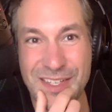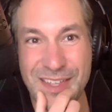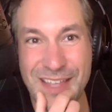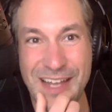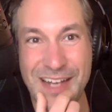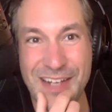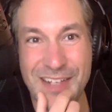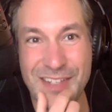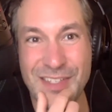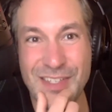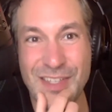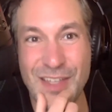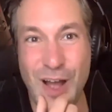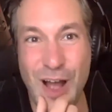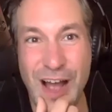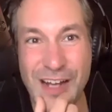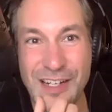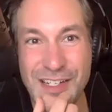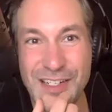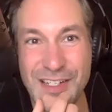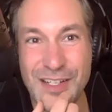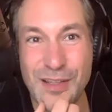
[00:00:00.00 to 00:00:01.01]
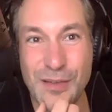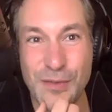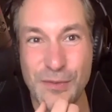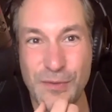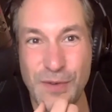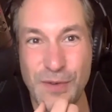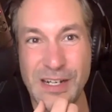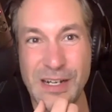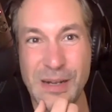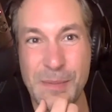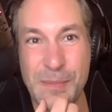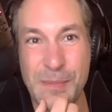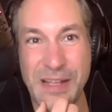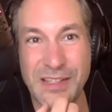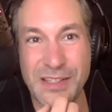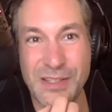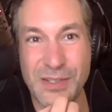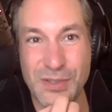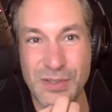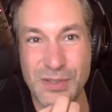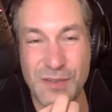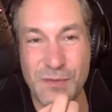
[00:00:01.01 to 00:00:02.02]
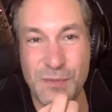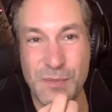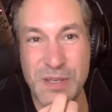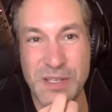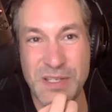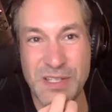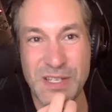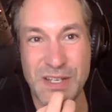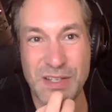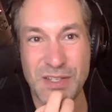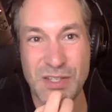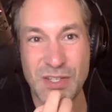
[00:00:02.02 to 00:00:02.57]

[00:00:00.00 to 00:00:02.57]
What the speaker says: That is not the fundamentals of business.